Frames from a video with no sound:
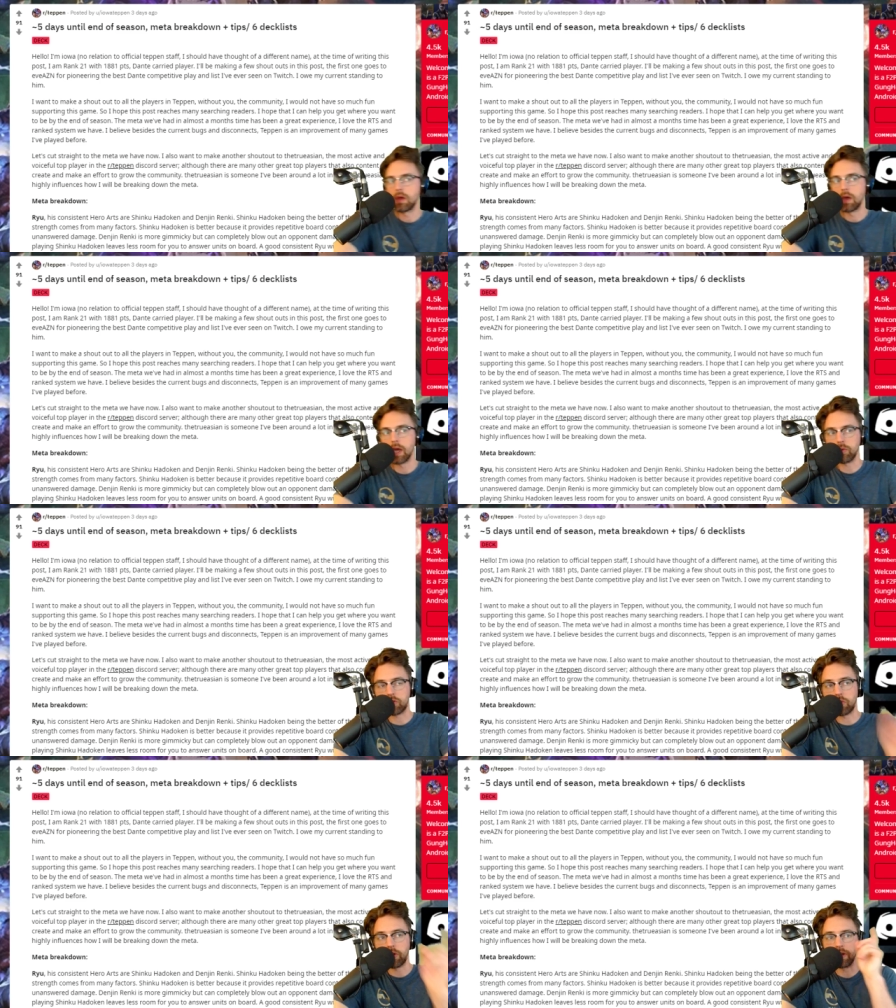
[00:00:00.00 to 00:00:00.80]
Hey,
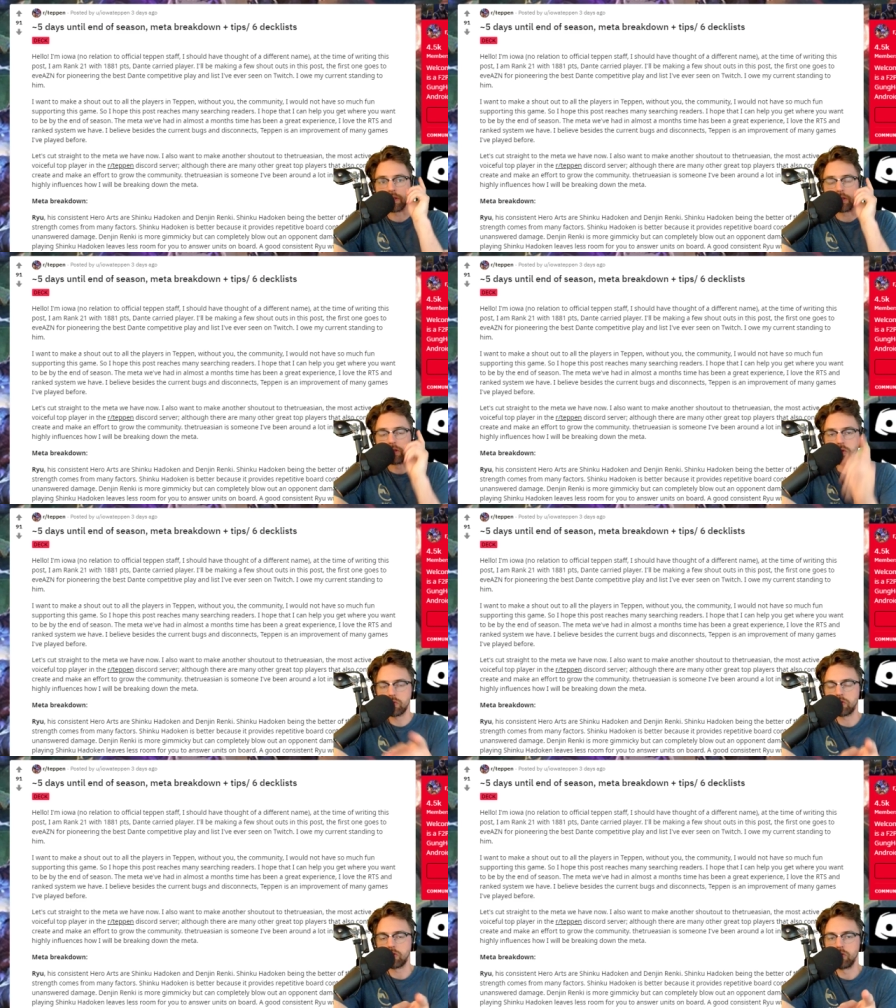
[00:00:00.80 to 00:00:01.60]
what's going on
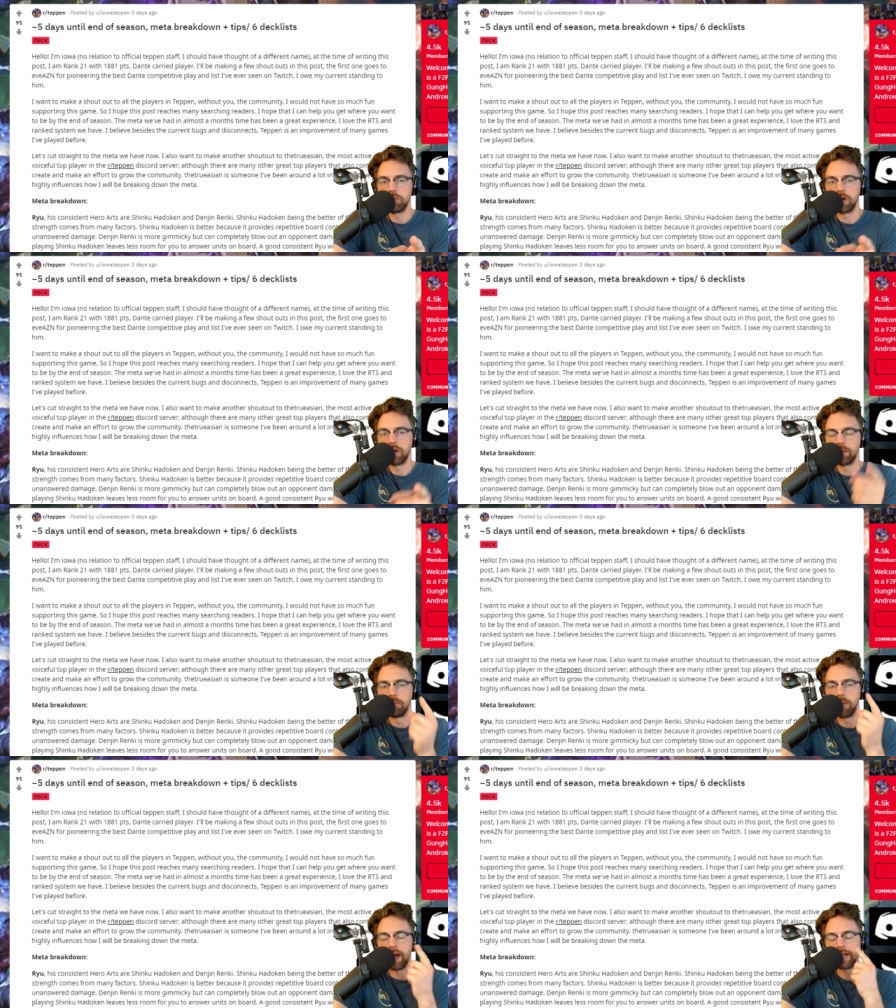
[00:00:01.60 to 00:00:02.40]
YouTube?
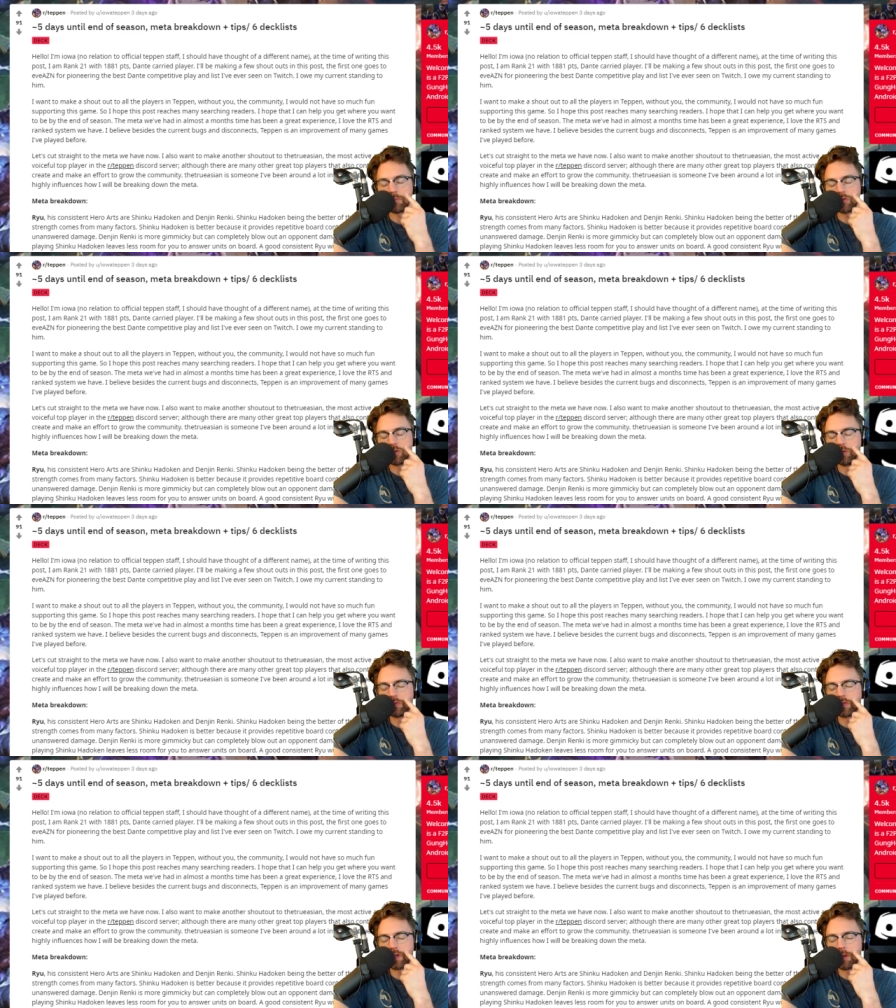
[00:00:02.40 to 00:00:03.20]
My name's
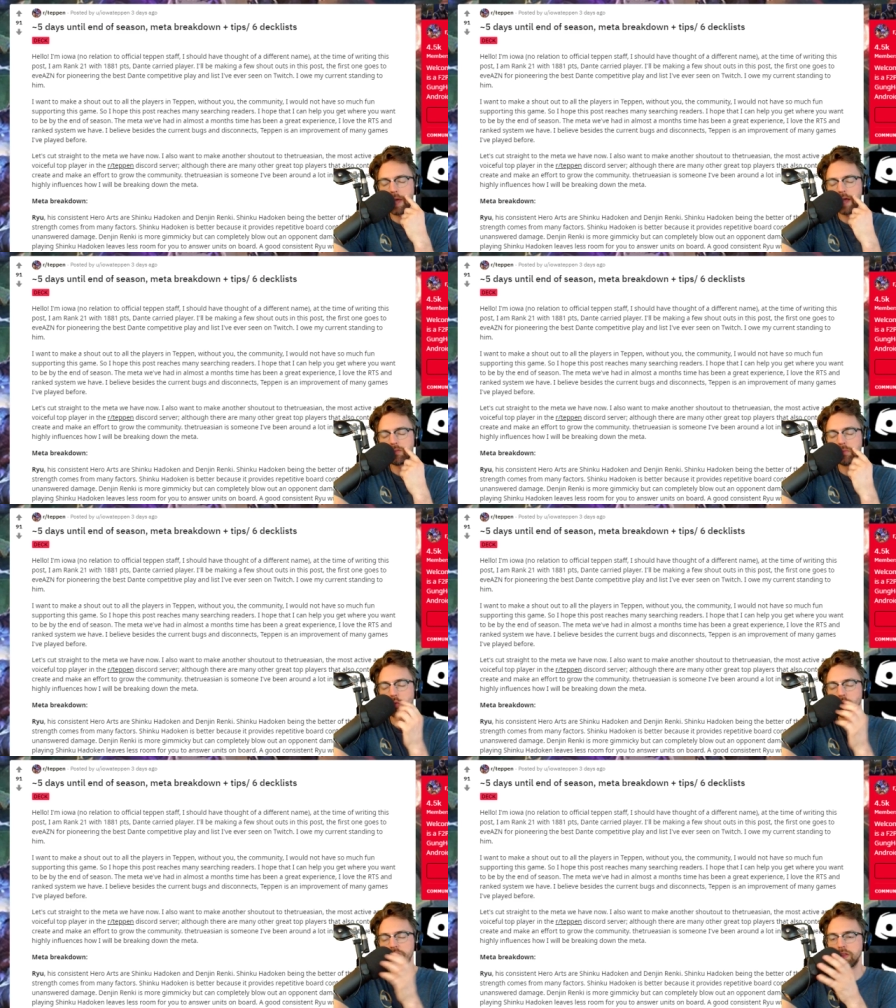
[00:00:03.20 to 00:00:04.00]
Glutenslayer, back from a
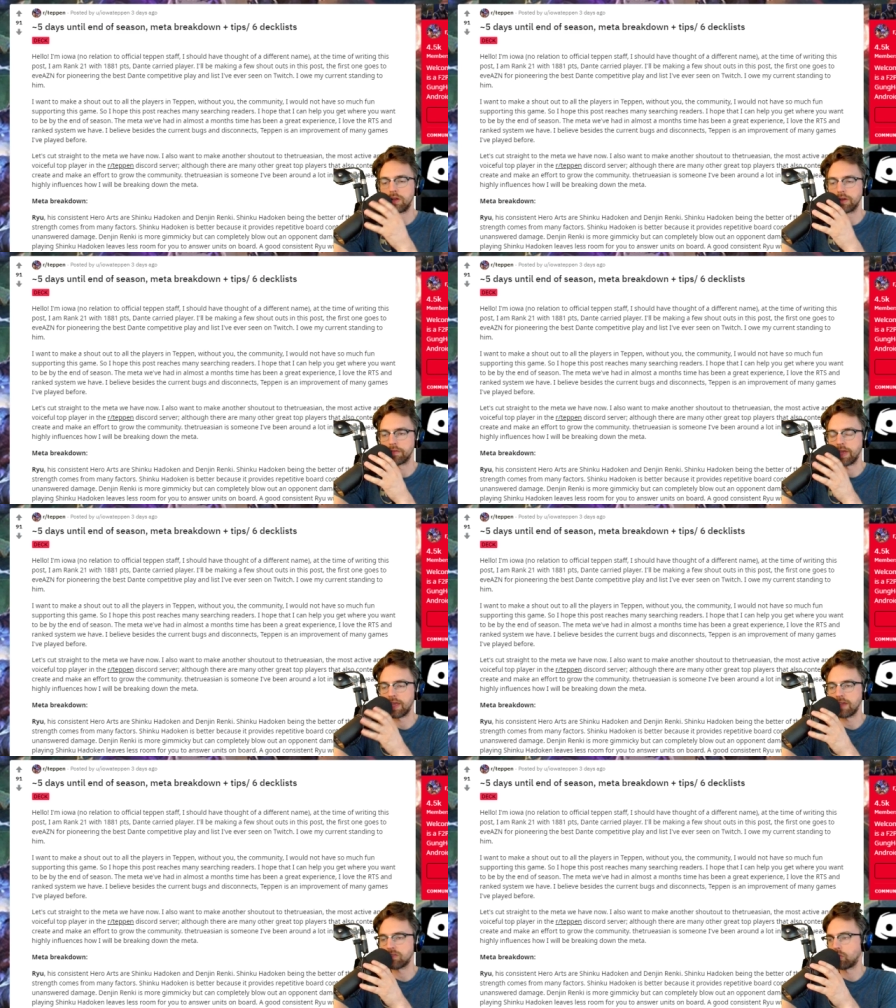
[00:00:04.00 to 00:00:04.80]
week-long
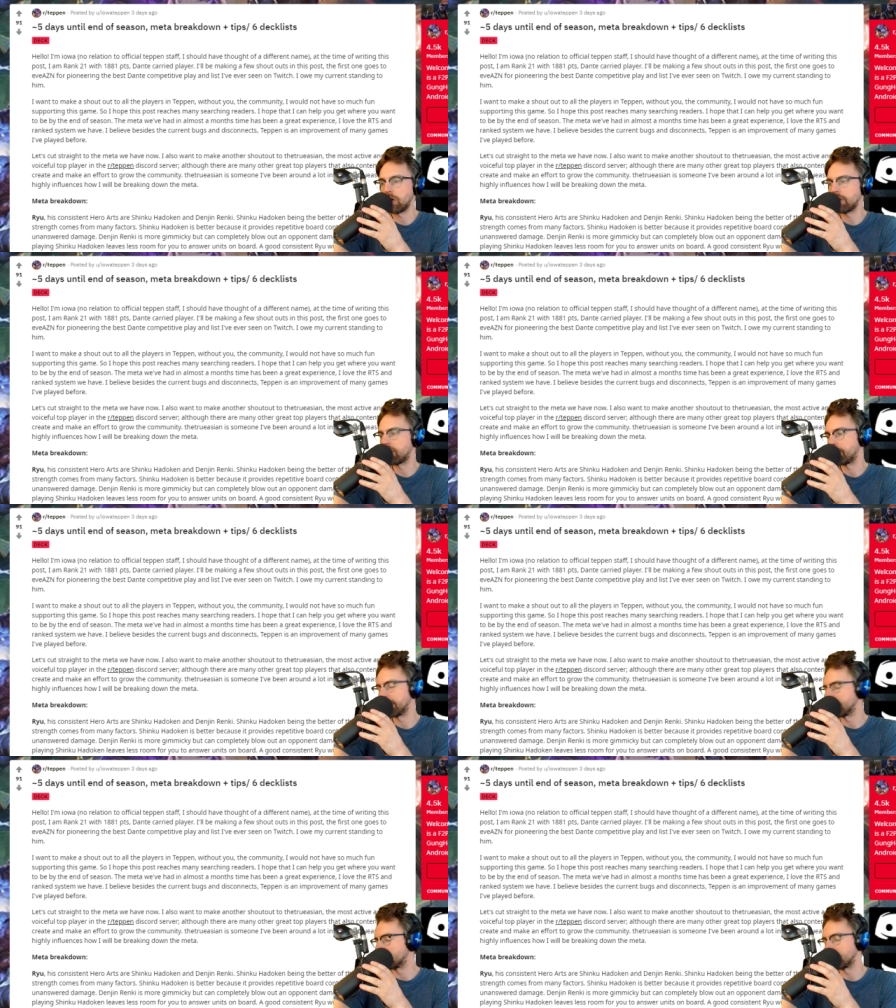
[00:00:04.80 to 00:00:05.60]
vacation. Where have you
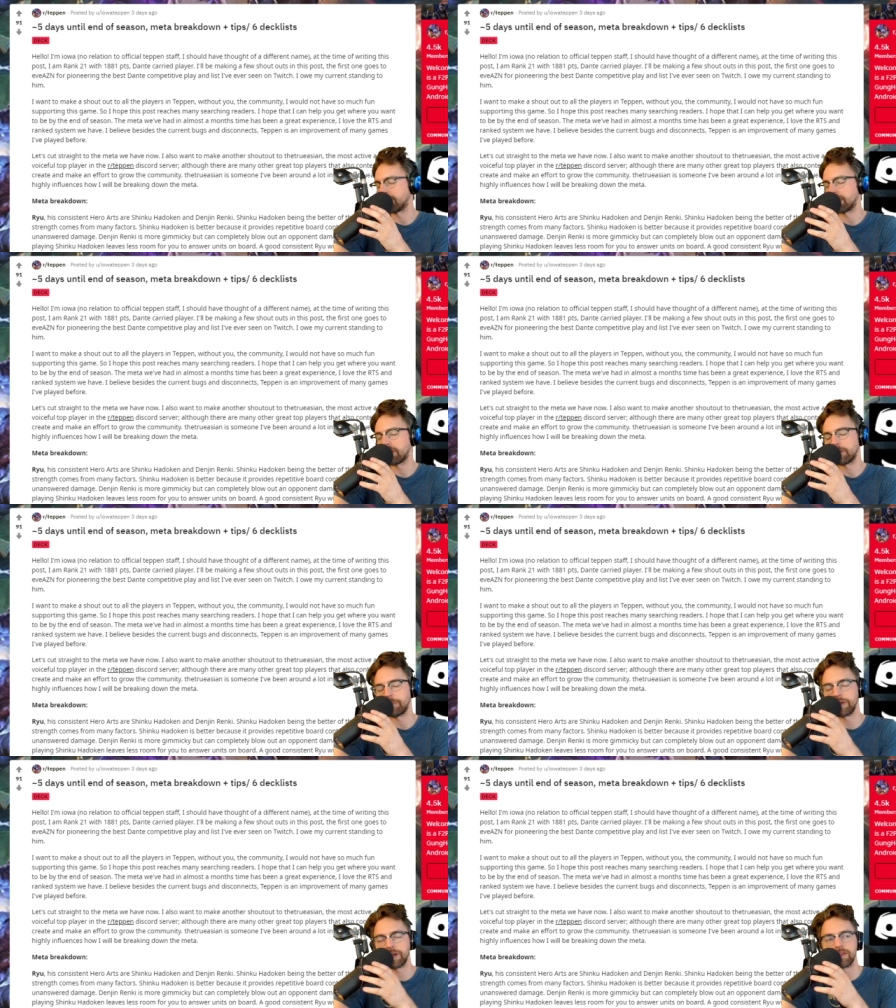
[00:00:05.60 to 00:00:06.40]
been,
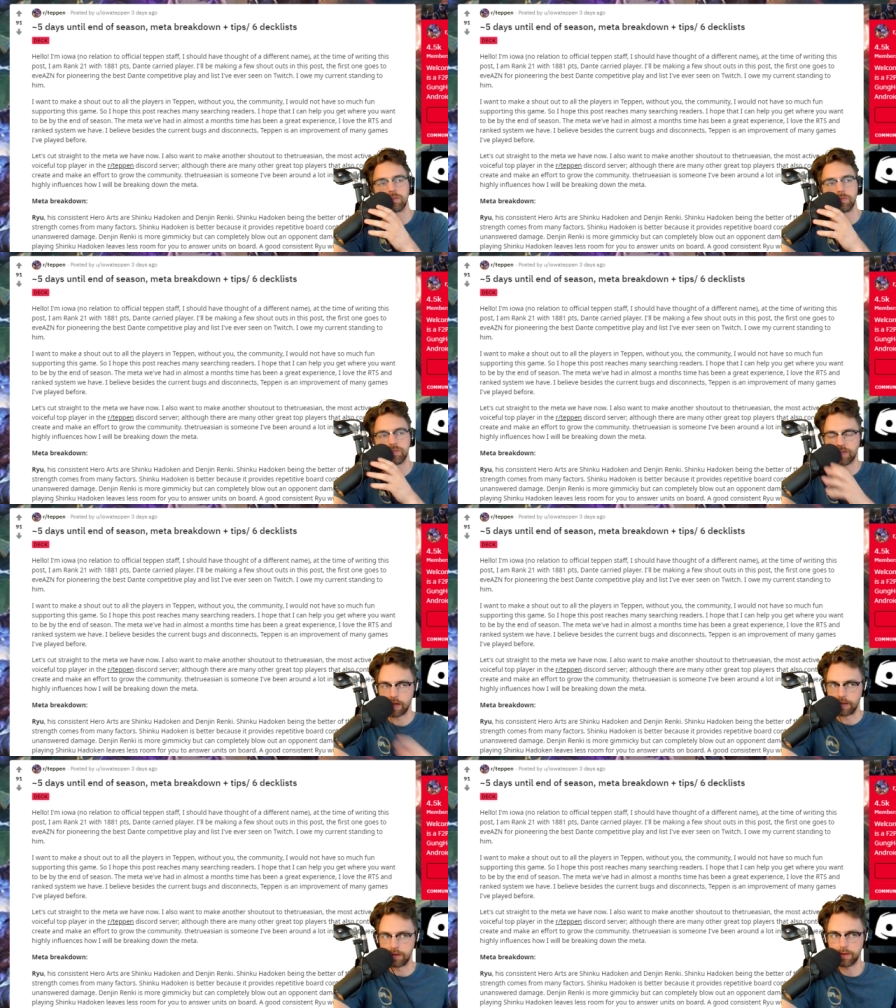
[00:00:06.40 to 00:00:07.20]
Glutens? Been getting some
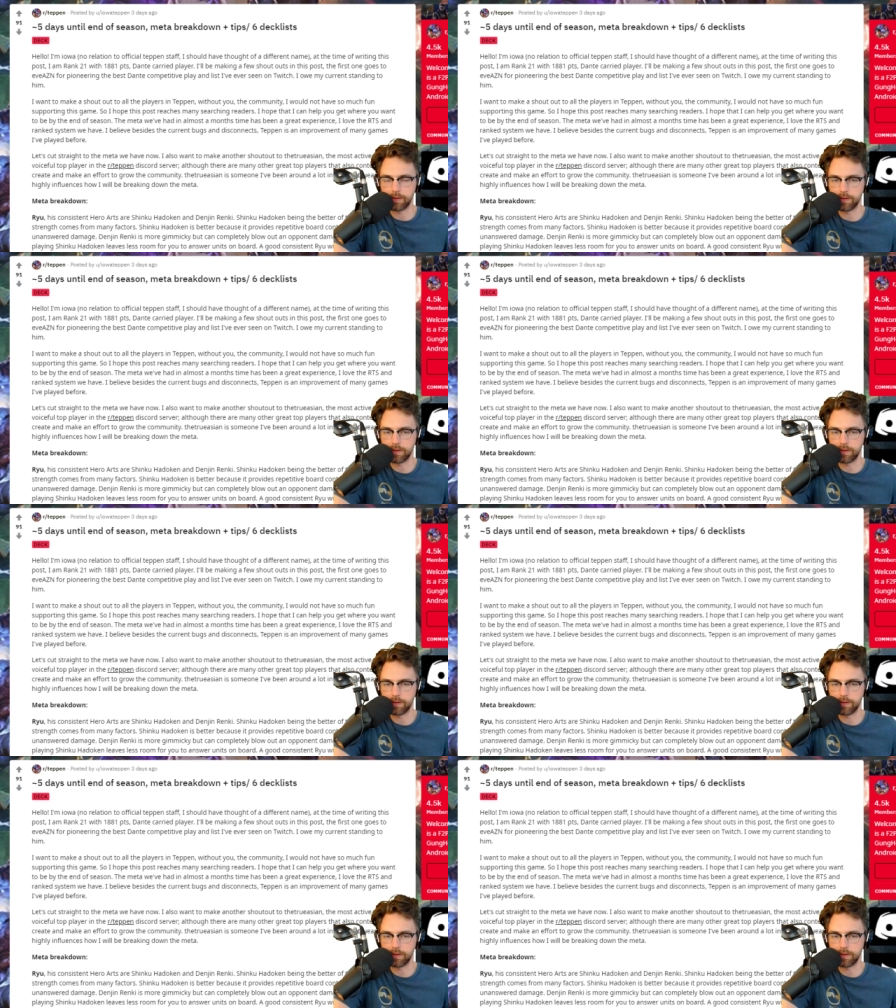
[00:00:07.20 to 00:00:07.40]
sun,